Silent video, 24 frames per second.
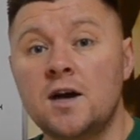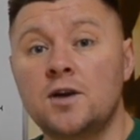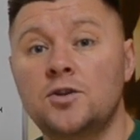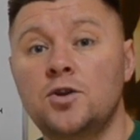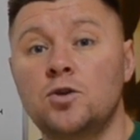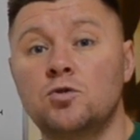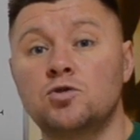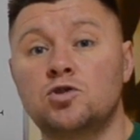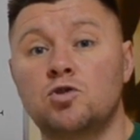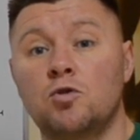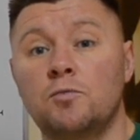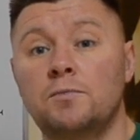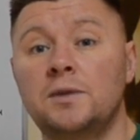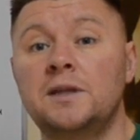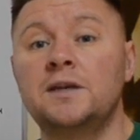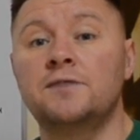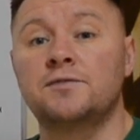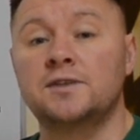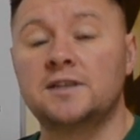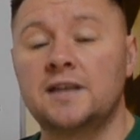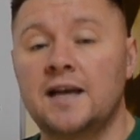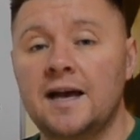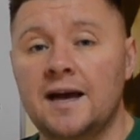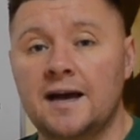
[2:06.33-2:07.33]
those who
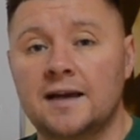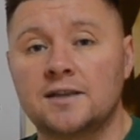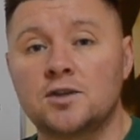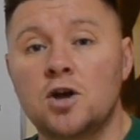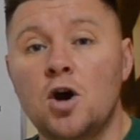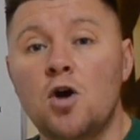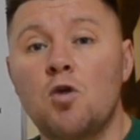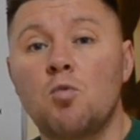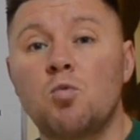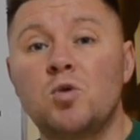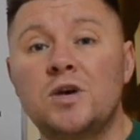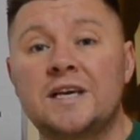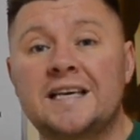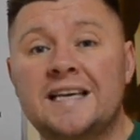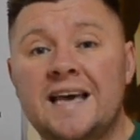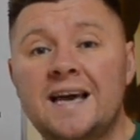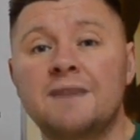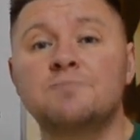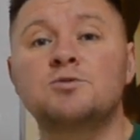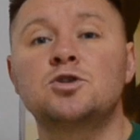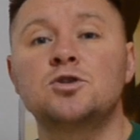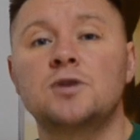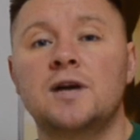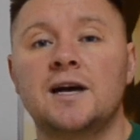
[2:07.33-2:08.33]
believe in God, we
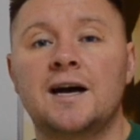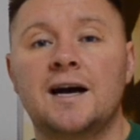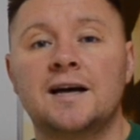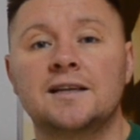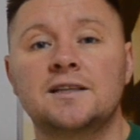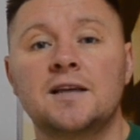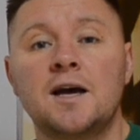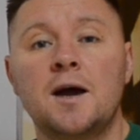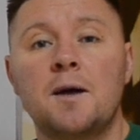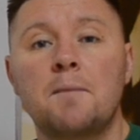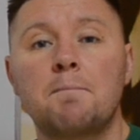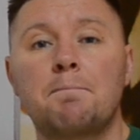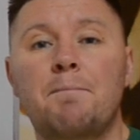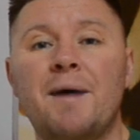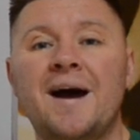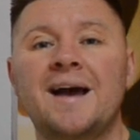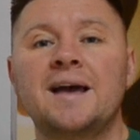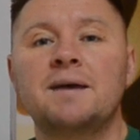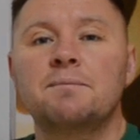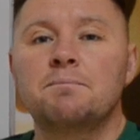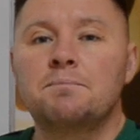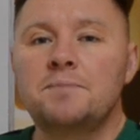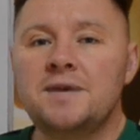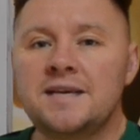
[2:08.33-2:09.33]
came to God
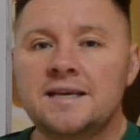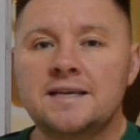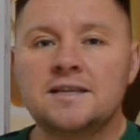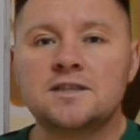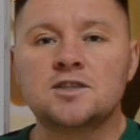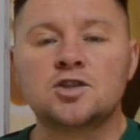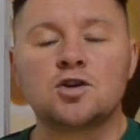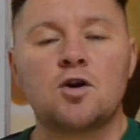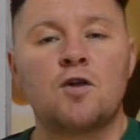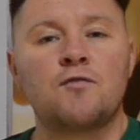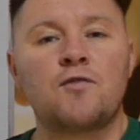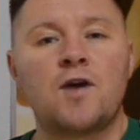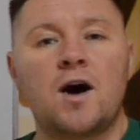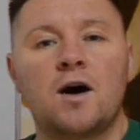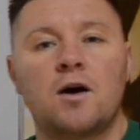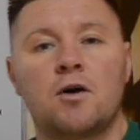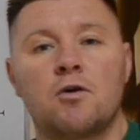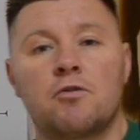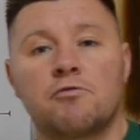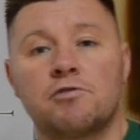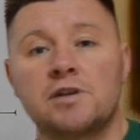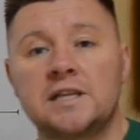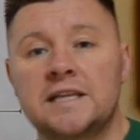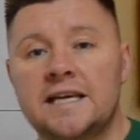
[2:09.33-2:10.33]
by means of
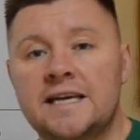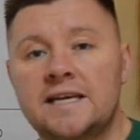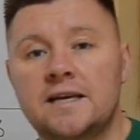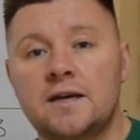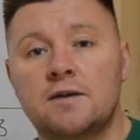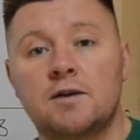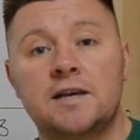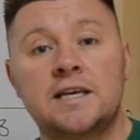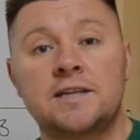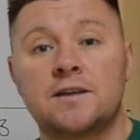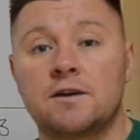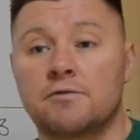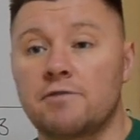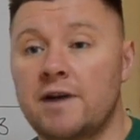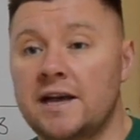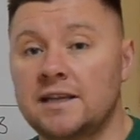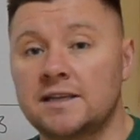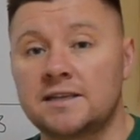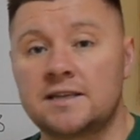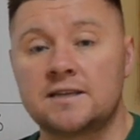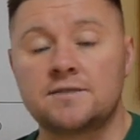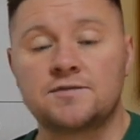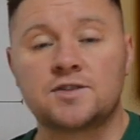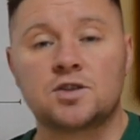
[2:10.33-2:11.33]
our either
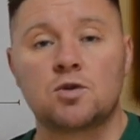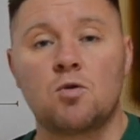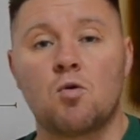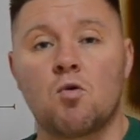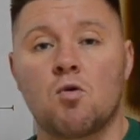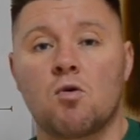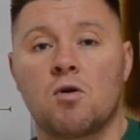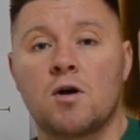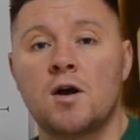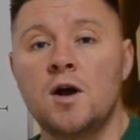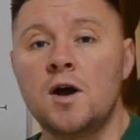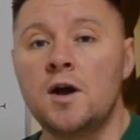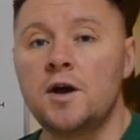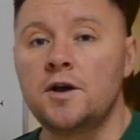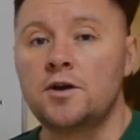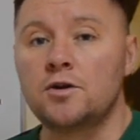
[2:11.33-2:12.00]
relatives or,